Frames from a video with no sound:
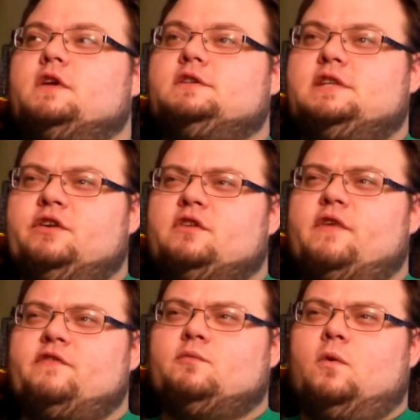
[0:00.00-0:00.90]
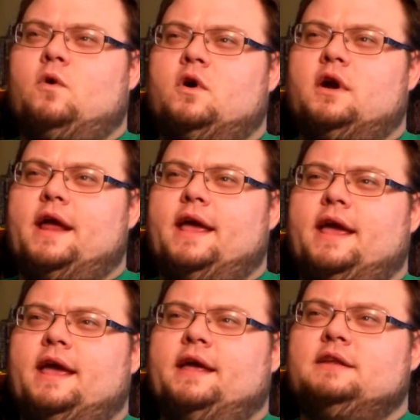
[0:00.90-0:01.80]
Secret of Evermore
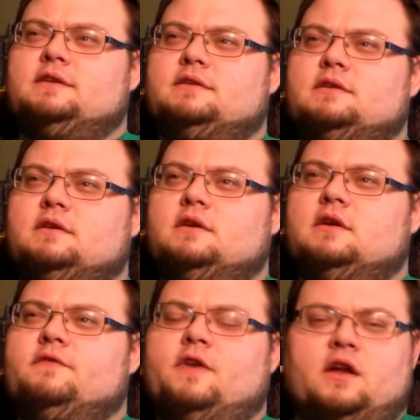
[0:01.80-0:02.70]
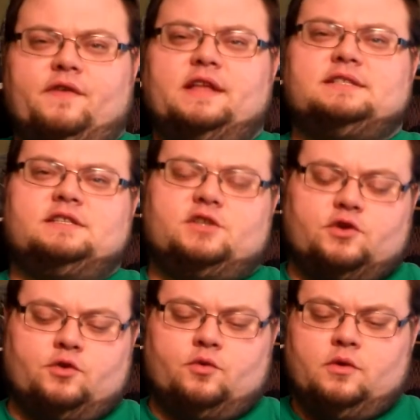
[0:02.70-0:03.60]
and Final Fantasy
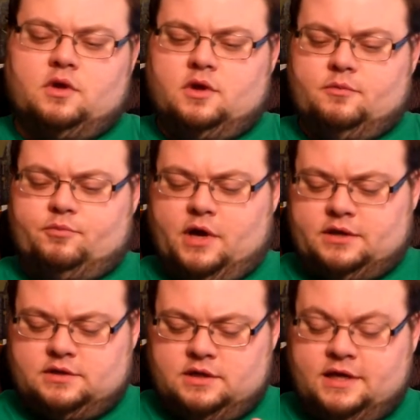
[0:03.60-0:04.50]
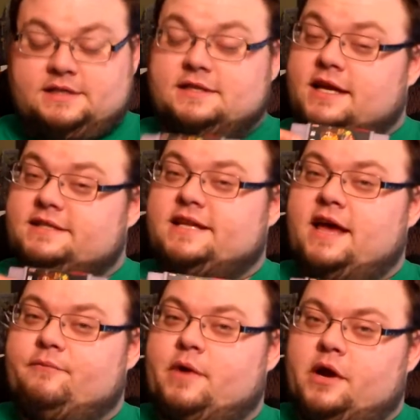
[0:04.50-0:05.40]
II. But it's nice to
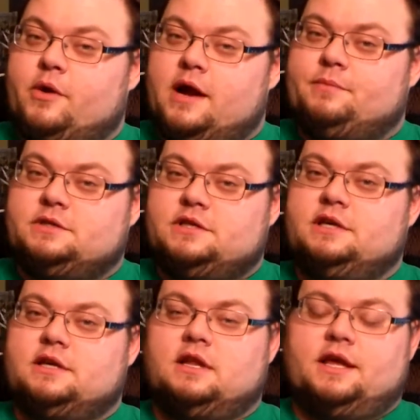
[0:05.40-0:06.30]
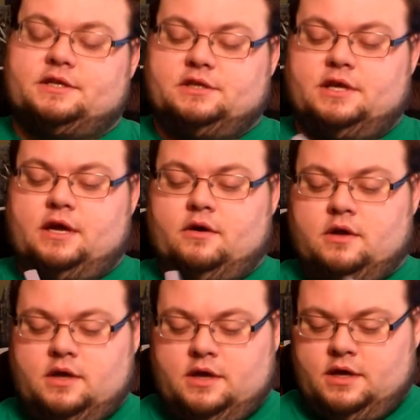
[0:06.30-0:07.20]
have Mario RPG in the collection now.
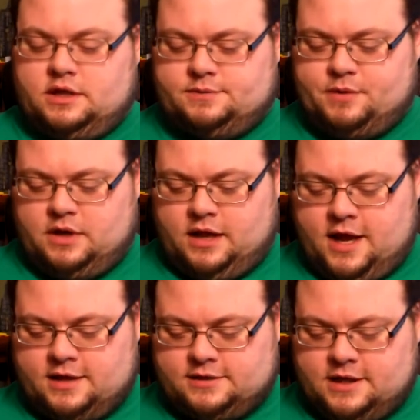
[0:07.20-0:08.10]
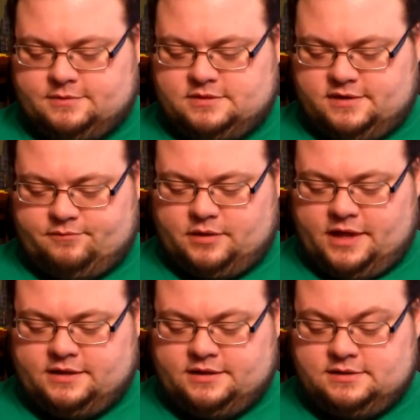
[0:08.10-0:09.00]
It's been a long time since I've
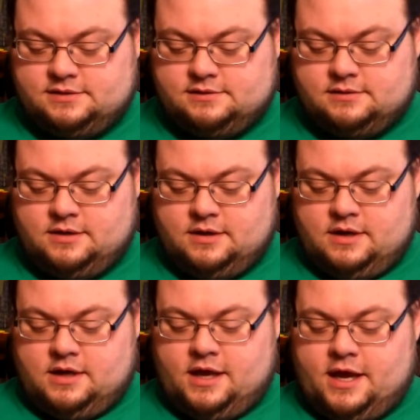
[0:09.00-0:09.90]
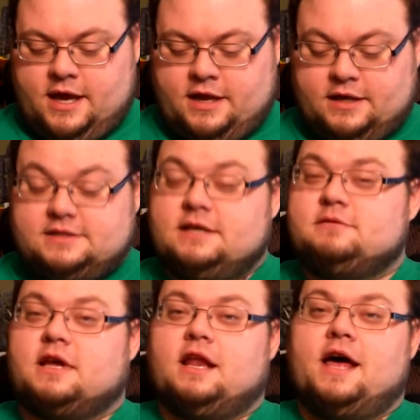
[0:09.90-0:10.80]
played this, and it
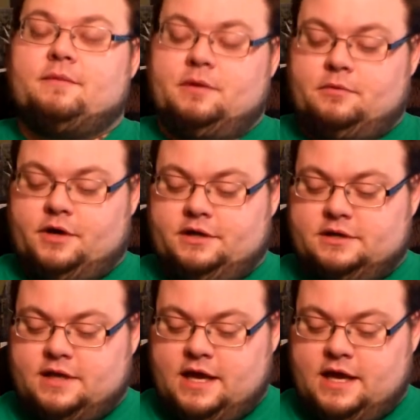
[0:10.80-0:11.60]
seems like a lot of people are into the